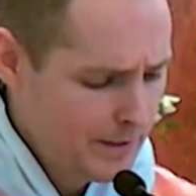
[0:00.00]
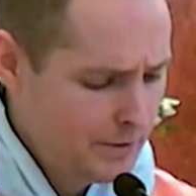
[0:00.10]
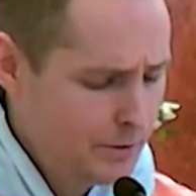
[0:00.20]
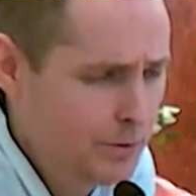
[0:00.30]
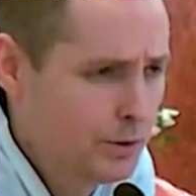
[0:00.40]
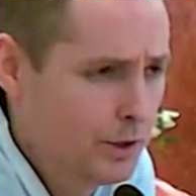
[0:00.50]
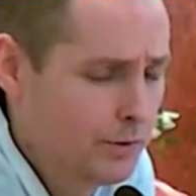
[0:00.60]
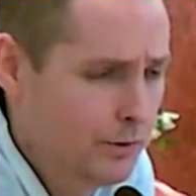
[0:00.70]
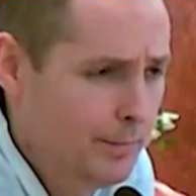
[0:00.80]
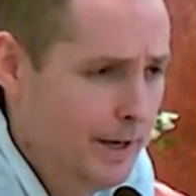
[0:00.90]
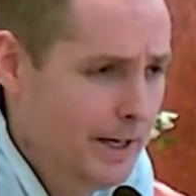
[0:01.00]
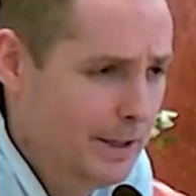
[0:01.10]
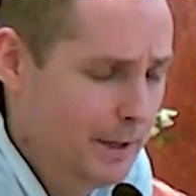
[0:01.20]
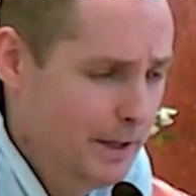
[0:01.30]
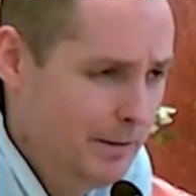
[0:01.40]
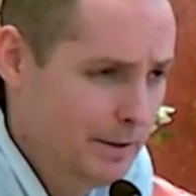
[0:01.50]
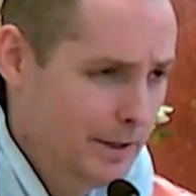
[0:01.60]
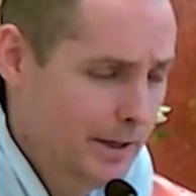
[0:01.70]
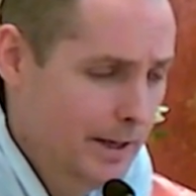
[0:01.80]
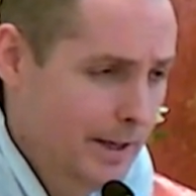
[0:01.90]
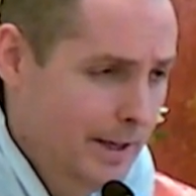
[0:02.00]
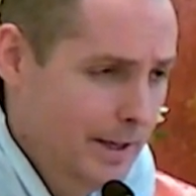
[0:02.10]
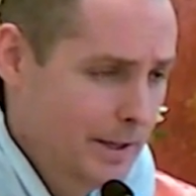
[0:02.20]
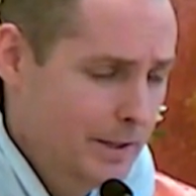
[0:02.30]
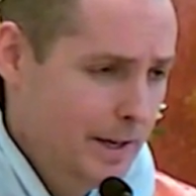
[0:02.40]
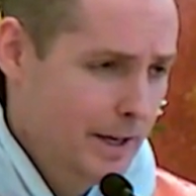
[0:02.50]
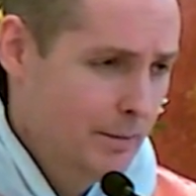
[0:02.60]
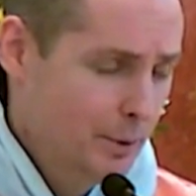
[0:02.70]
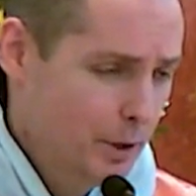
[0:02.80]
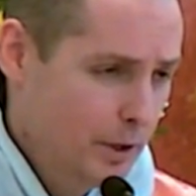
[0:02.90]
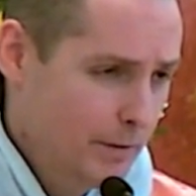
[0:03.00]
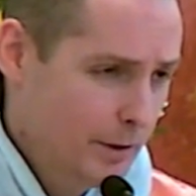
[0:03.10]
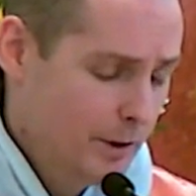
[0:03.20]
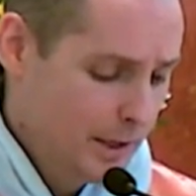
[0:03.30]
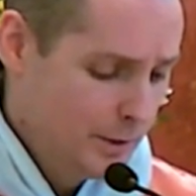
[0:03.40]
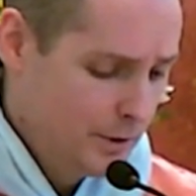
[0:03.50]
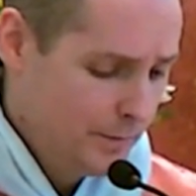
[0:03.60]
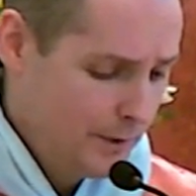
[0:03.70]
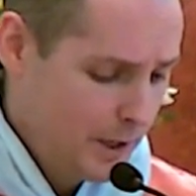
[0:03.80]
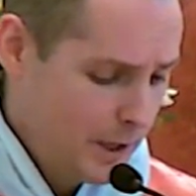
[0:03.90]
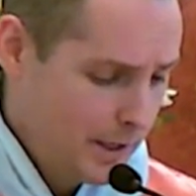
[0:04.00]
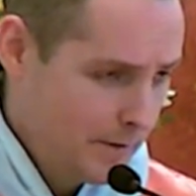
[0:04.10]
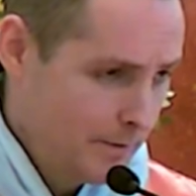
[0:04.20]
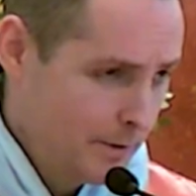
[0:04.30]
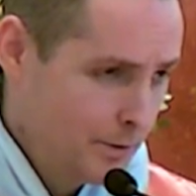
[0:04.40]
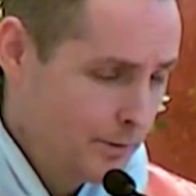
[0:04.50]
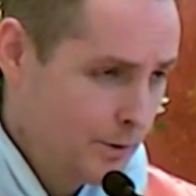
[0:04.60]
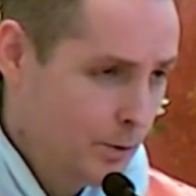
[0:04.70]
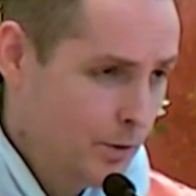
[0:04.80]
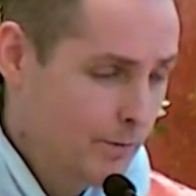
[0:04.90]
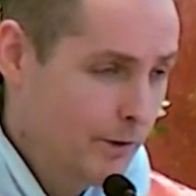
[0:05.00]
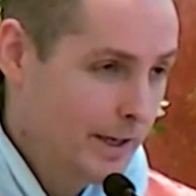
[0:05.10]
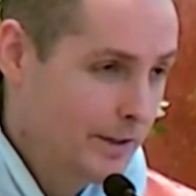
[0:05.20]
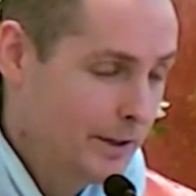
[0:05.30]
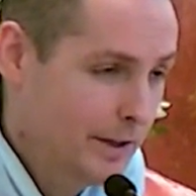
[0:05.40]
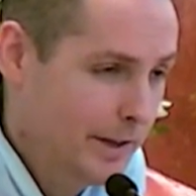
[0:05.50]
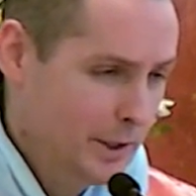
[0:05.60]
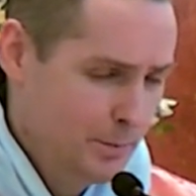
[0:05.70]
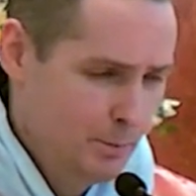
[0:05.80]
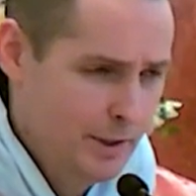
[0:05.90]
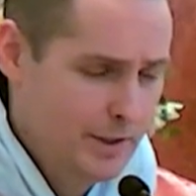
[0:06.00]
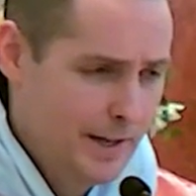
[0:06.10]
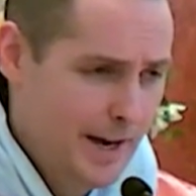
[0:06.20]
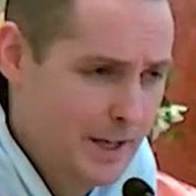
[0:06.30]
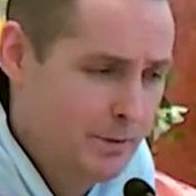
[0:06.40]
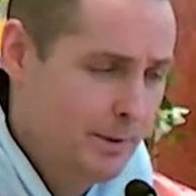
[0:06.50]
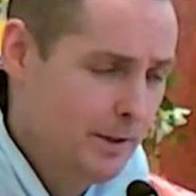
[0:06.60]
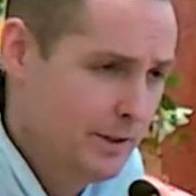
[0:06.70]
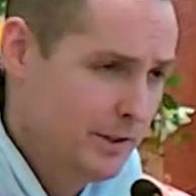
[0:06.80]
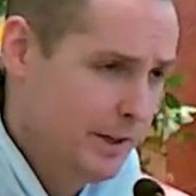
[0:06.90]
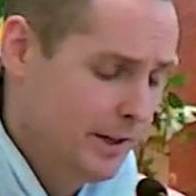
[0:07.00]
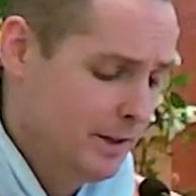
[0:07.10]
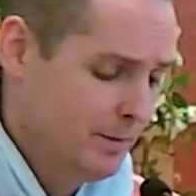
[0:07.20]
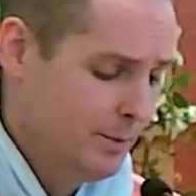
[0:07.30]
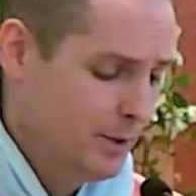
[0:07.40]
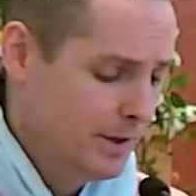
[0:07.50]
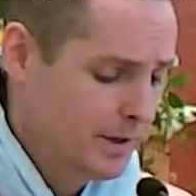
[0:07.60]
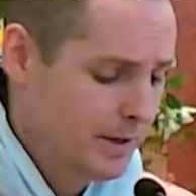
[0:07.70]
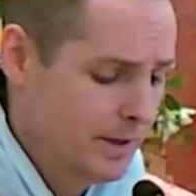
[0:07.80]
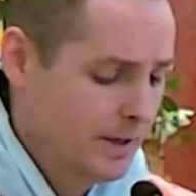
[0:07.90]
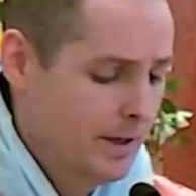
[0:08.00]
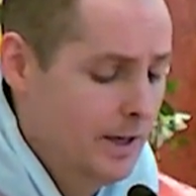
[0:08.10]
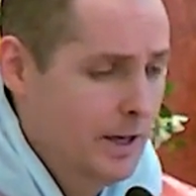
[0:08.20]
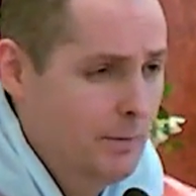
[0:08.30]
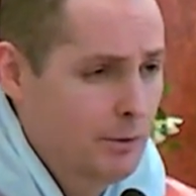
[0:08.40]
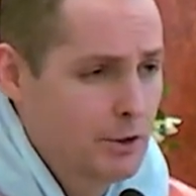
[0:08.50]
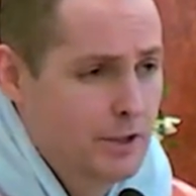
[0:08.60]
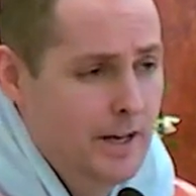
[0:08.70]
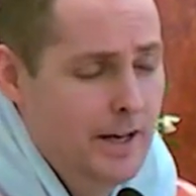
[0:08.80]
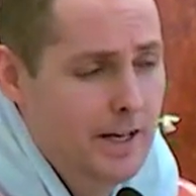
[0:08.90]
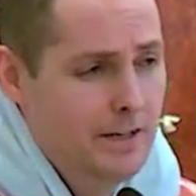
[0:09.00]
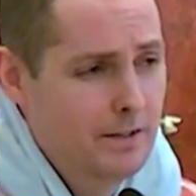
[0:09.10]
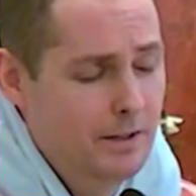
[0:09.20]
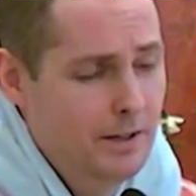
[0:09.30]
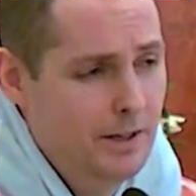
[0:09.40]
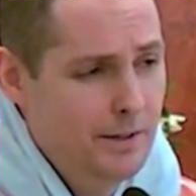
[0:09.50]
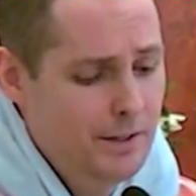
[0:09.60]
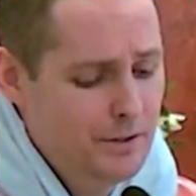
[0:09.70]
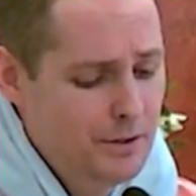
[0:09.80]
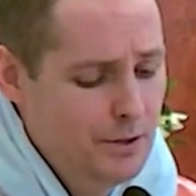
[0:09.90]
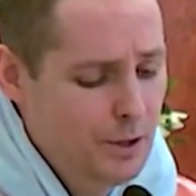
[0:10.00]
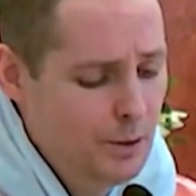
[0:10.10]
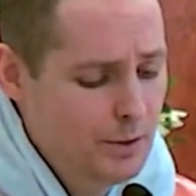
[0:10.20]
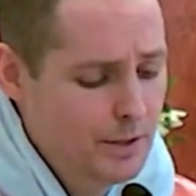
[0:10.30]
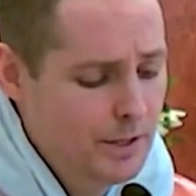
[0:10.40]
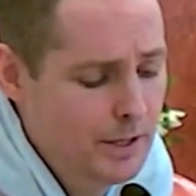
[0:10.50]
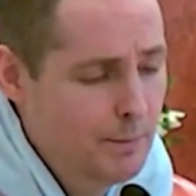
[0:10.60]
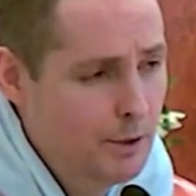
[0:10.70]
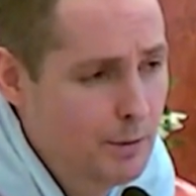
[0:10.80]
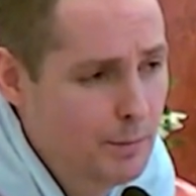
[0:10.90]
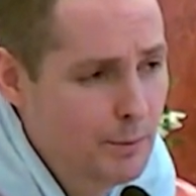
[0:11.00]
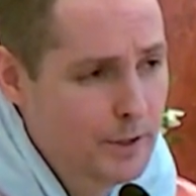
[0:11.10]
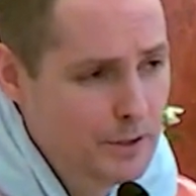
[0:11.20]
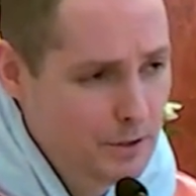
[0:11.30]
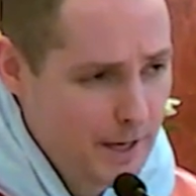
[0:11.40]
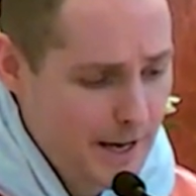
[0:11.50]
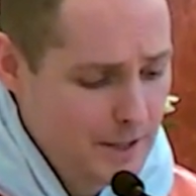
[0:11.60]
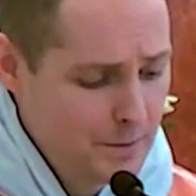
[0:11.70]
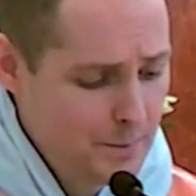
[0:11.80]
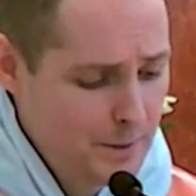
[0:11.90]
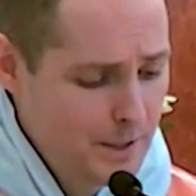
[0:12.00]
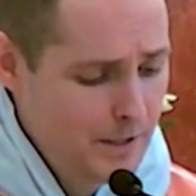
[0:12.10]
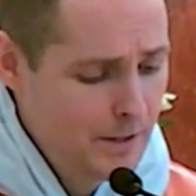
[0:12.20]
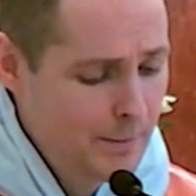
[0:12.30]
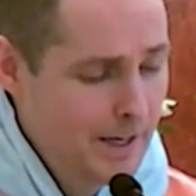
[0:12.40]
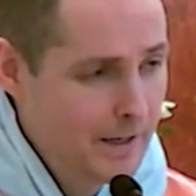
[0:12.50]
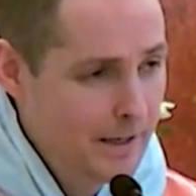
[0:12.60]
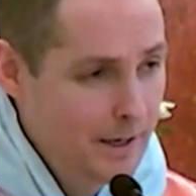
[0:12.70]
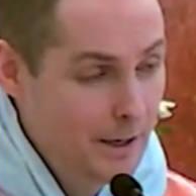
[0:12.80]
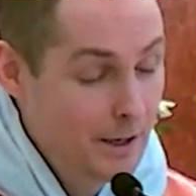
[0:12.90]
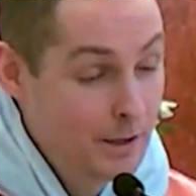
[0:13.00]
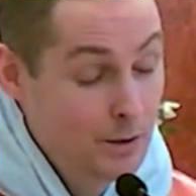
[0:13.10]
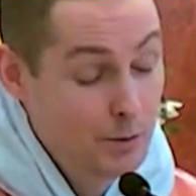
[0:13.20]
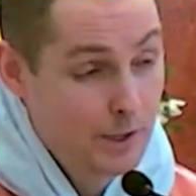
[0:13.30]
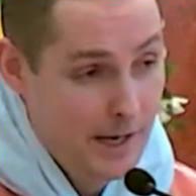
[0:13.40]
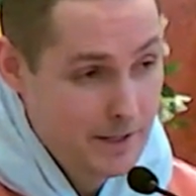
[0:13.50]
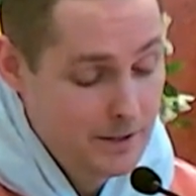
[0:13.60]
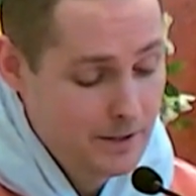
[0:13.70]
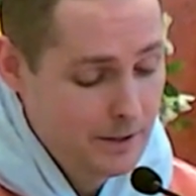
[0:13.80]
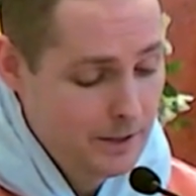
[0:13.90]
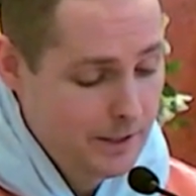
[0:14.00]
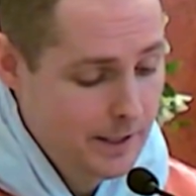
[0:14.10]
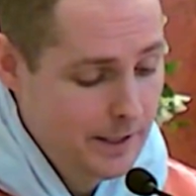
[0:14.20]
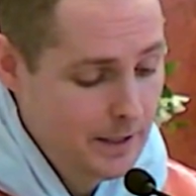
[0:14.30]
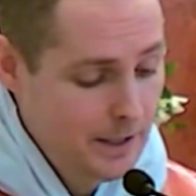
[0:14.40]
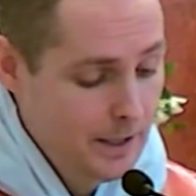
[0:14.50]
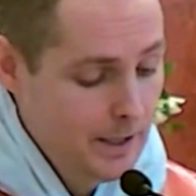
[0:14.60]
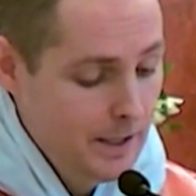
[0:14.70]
These two stories reminded me of the second book of the Chronicles of Narnia. For those of you who have read it, I think it's Prince Caspian, the second book. And we'll just end on this note. In the book, Prince Caspian, the main character, who's Aslan the lion,